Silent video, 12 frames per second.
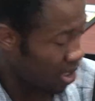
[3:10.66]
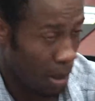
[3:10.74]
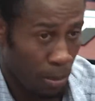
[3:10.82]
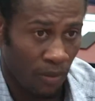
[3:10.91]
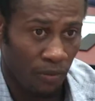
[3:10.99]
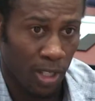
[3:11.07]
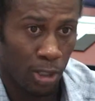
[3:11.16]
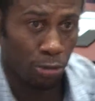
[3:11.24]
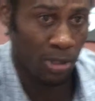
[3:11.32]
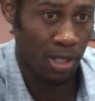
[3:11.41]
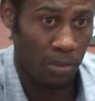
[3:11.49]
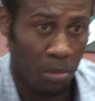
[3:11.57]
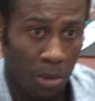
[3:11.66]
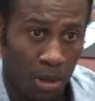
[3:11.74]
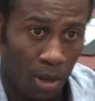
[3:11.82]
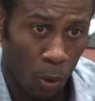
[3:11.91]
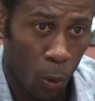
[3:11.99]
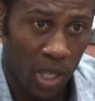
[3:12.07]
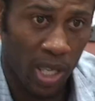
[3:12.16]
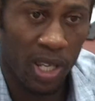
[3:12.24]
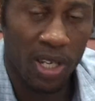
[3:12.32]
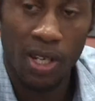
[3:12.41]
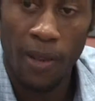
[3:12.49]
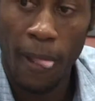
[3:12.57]
top of the tree, we
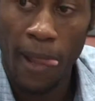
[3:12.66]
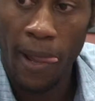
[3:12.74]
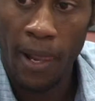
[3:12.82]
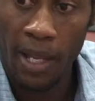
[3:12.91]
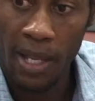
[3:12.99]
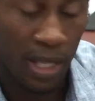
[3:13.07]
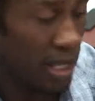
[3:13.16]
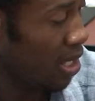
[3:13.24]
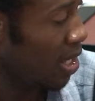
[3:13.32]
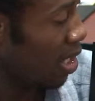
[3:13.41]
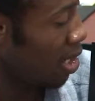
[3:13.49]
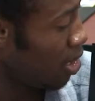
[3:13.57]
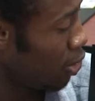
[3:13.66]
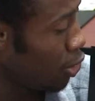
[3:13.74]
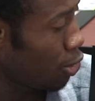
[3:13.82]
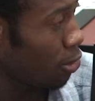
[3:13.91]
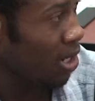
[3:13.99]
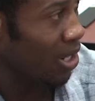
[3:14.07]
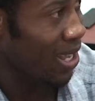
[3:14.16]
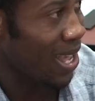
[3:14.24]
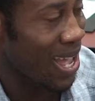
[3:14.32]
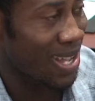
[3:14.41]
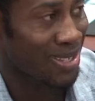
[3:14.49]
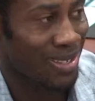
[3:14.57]
can consider it
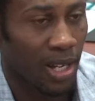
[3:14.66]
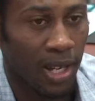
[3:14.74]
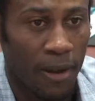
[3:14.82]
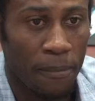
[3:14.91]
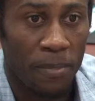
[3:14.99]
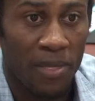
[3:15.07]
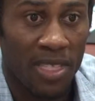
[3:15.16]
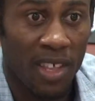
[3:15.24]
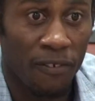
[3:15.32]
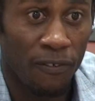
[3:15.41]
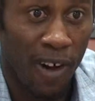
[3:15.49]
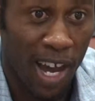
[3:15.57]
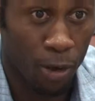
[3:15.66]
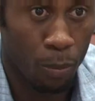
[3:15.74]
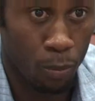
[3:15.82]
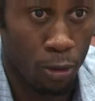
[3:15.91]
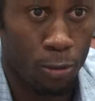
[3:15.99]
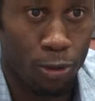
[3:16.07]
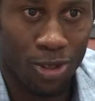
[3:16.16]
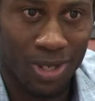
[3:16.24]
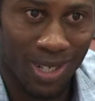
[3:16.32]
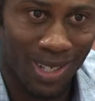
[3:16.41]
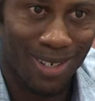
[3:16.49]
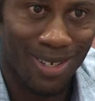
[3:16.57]
as the final purpose.
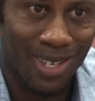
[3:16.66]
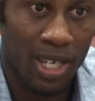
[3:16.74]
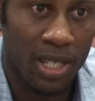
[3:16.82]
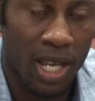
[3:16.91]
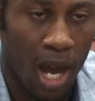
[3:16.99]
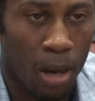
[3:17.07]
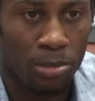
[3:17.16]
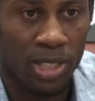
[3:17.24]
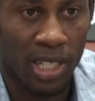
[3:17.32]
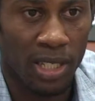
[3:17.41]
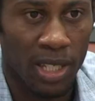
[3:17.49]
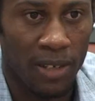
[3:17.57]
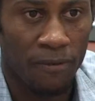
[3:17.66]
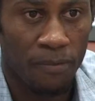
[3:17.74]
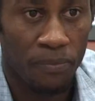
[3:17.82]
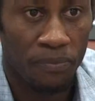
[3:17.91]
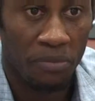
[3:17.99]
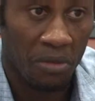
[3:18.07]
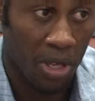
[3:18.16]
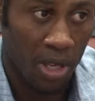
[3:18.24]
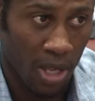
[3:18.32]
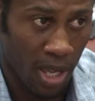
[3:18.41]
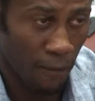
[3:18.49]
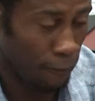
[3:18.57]
Let's say the objective.
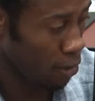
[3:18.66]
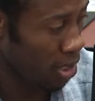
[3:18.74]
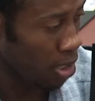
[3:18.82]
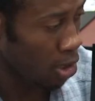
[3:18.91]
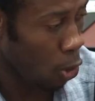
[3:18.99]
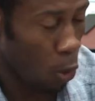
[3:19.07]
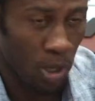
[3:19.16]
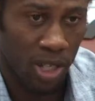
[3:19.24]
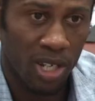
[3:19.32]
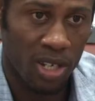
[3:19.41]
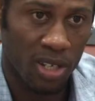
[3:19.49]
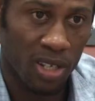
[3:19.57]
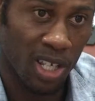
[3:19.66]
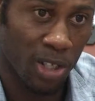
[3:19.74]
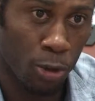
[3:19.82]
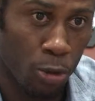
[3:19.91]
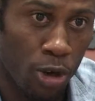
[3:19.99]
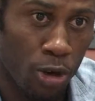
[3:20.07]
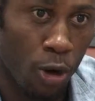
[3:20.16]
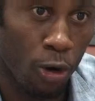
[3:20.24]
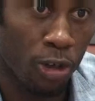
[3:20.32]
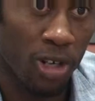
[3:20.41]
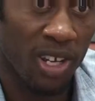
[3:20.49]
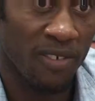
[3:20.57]
If we go into
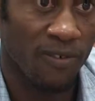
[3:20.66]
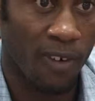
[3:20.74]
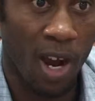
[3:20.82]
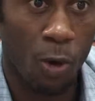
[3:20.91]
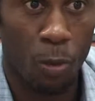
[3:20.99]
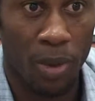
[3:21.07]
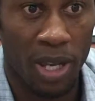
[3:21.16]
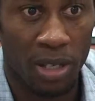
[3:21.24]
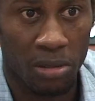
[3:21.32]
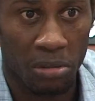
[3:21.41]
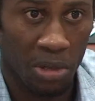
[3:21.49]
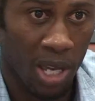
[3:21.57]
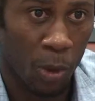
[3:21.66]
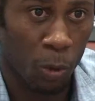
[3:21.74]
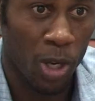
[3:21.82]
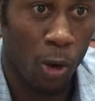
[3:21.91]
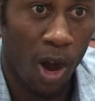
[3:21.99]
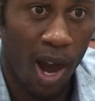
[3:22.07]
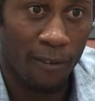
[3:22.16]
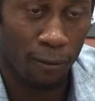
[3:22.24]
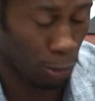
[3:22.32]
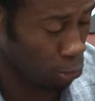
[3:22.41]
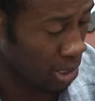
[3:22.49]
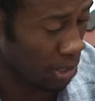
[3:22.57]
another environment and we don't have
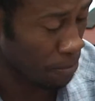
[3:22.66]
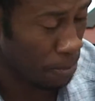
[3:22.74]
tree